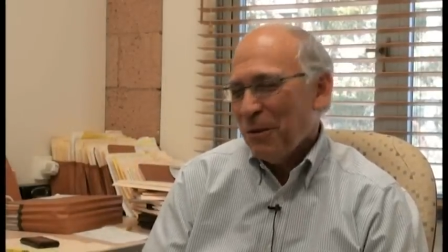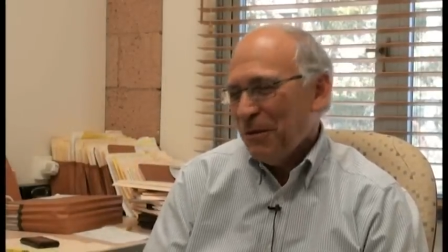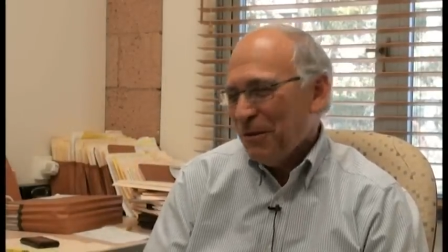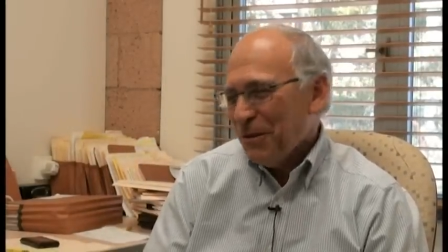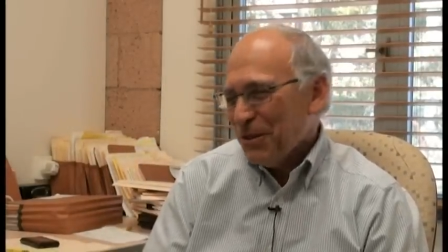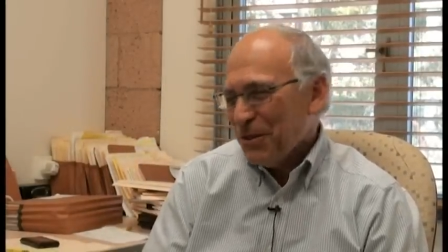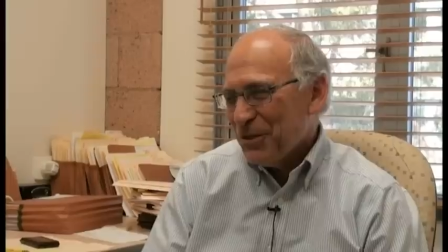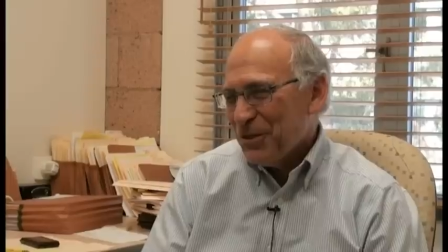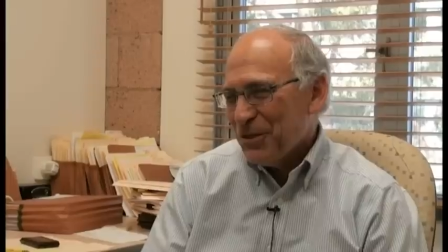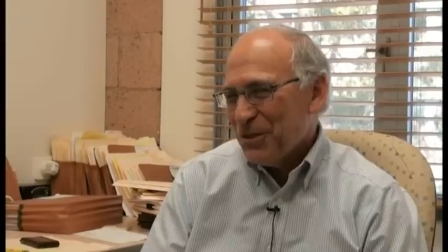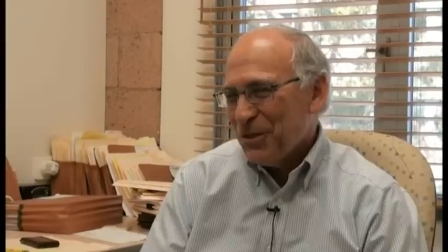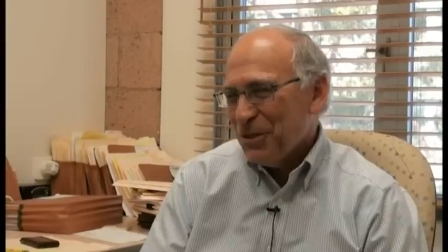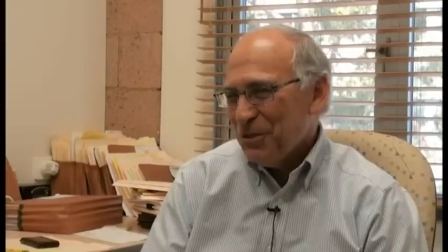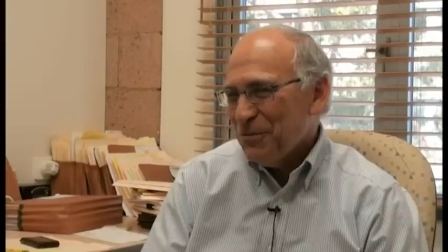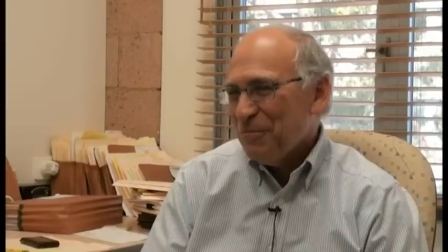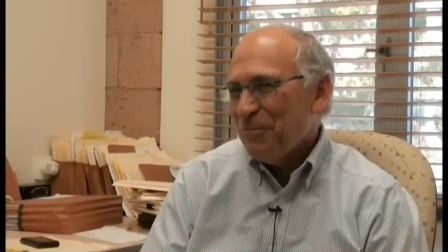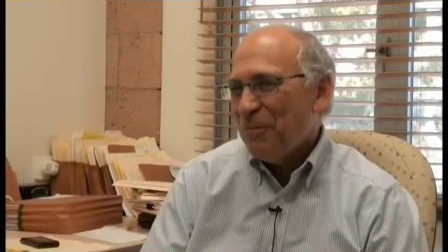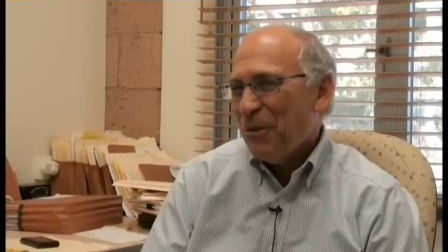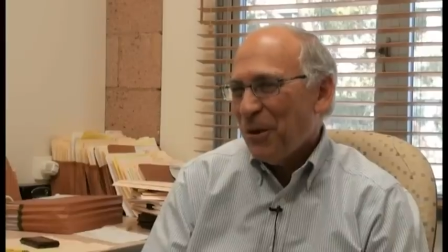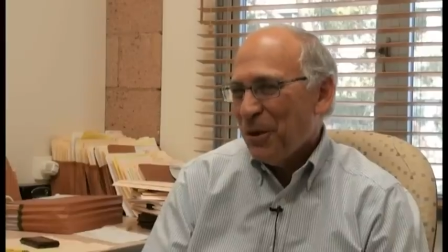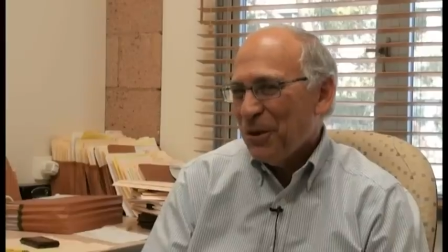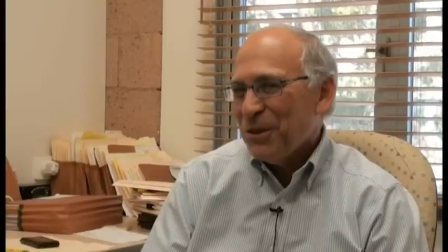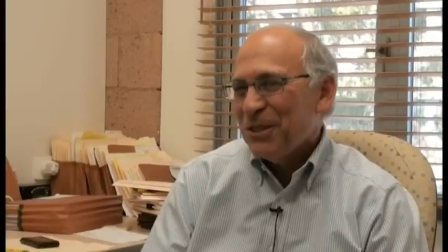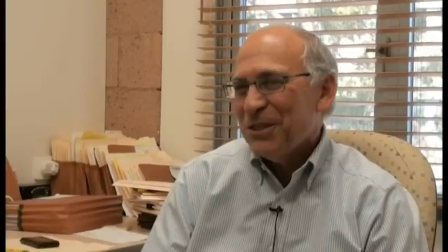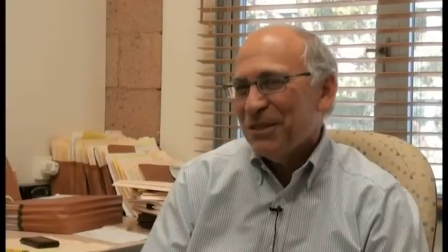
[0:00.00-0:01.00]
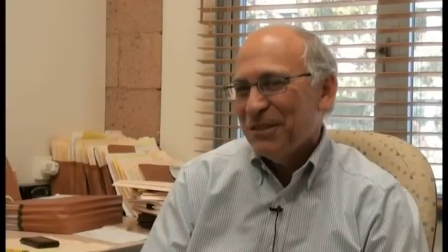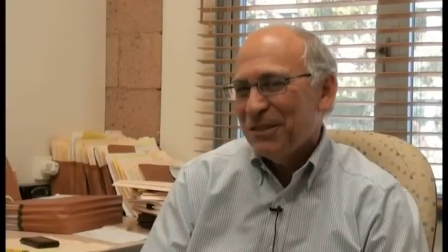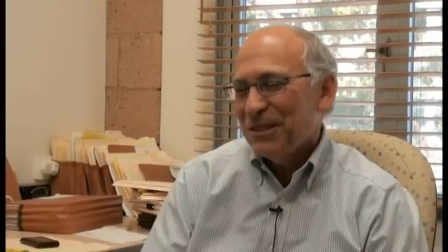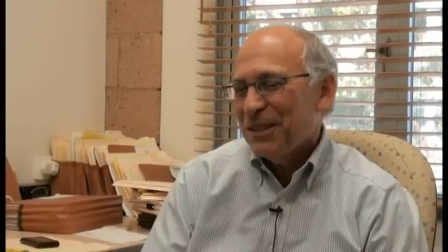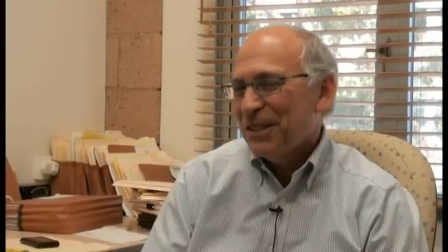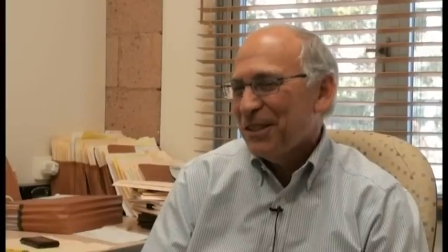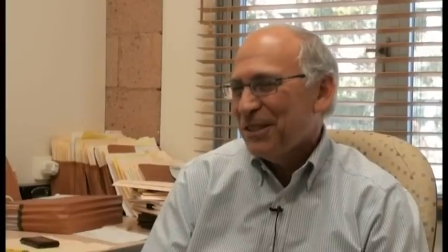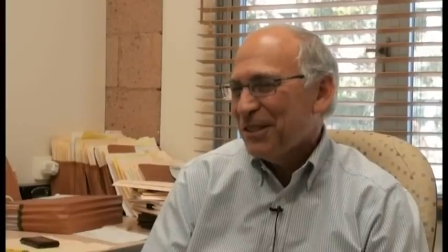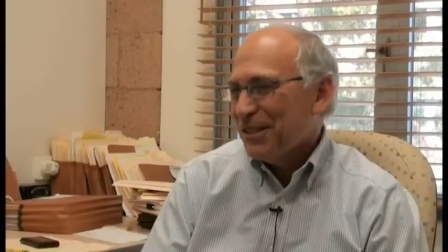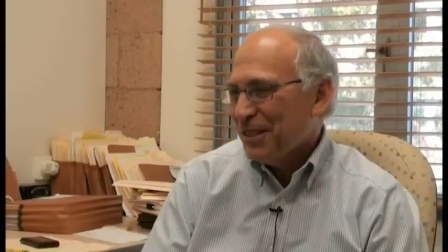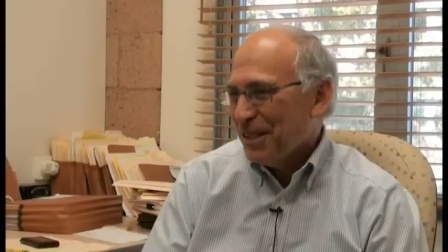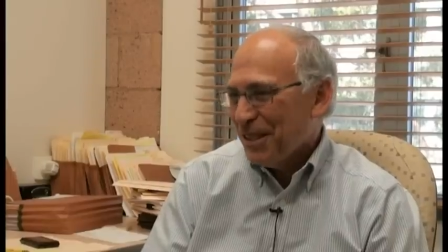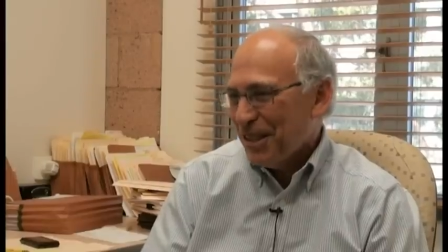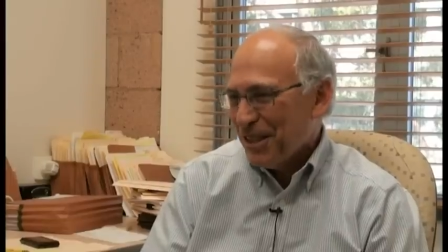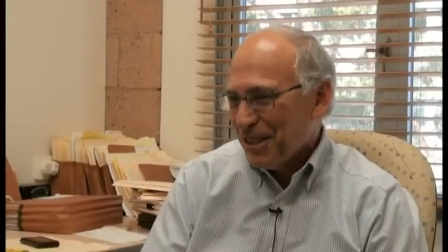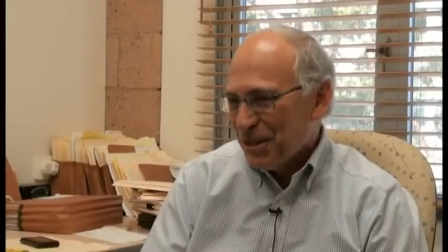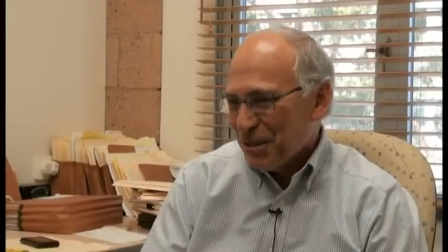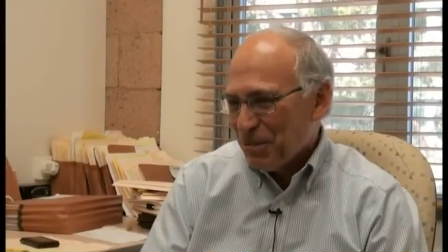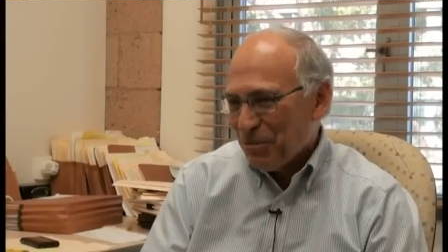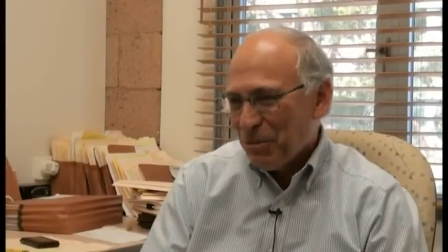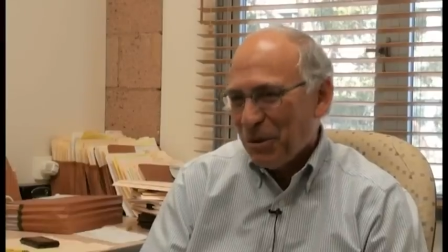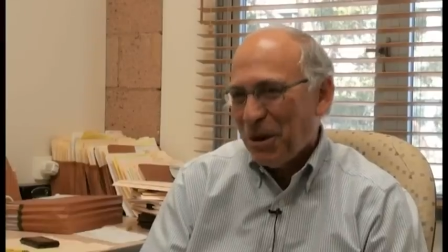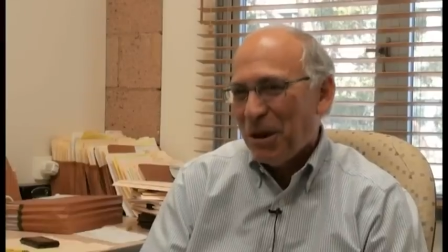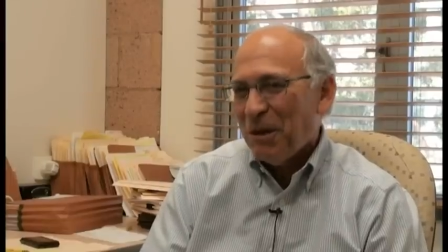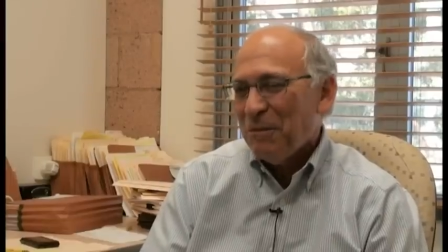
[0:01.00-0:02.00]
but for certain parts of it, it's,
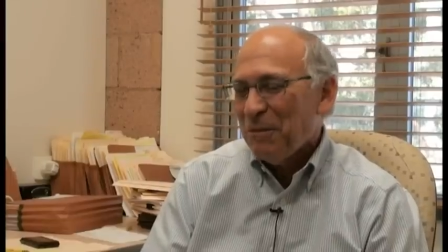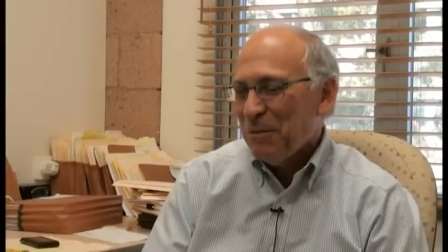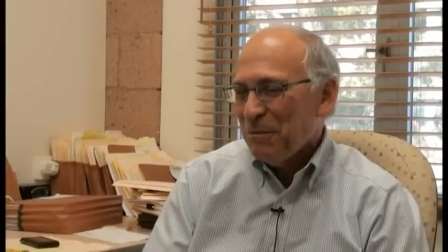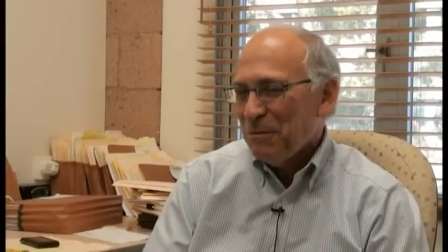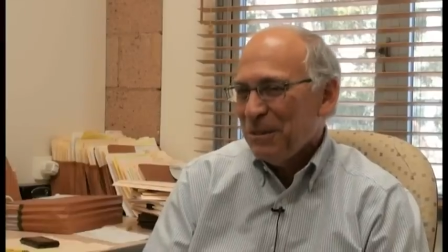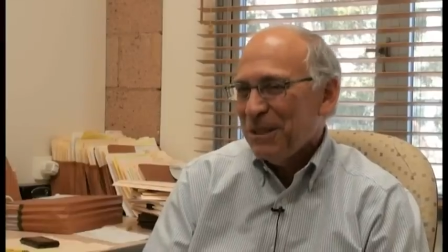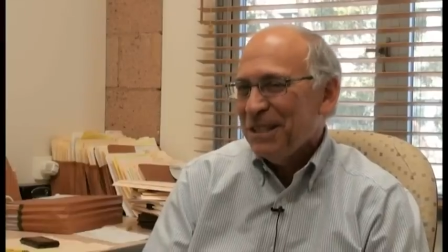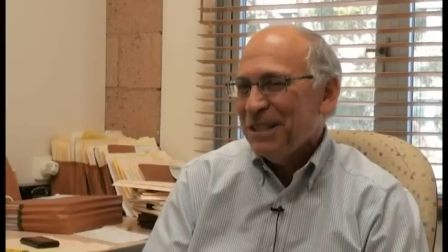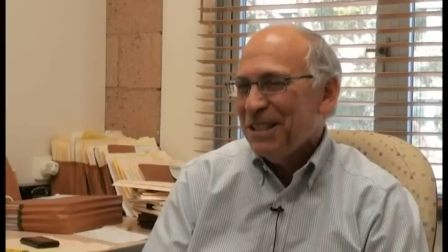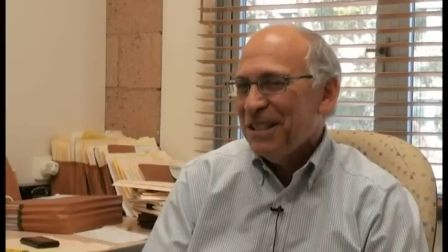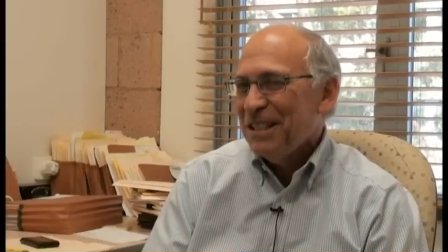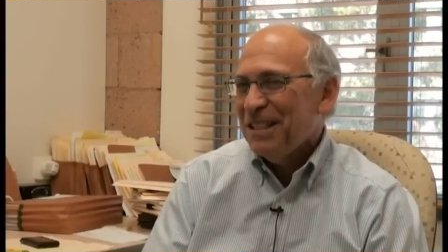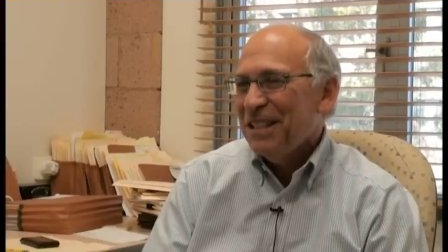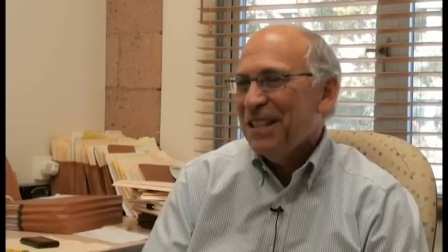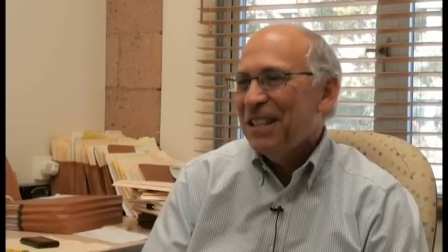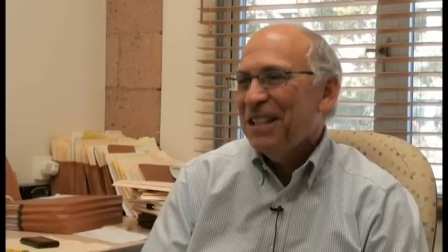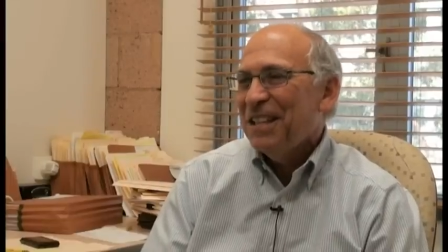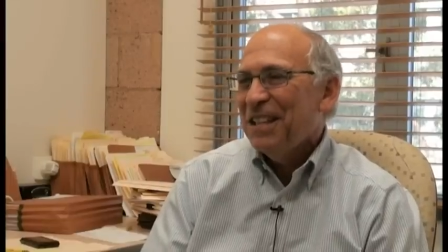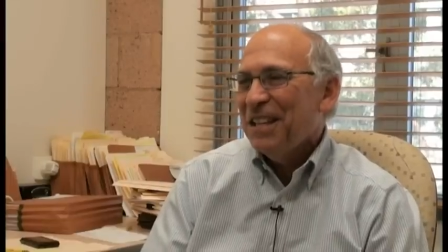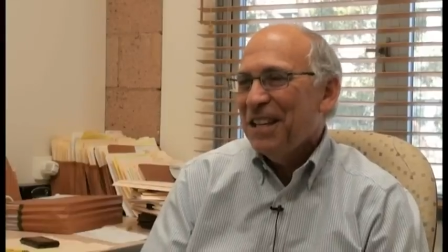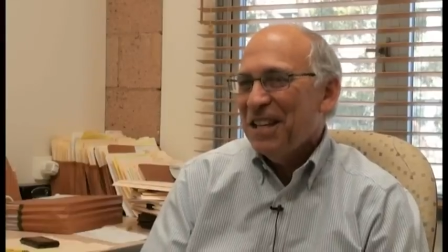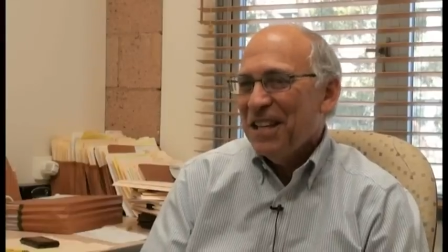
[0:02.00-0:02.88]
it's probably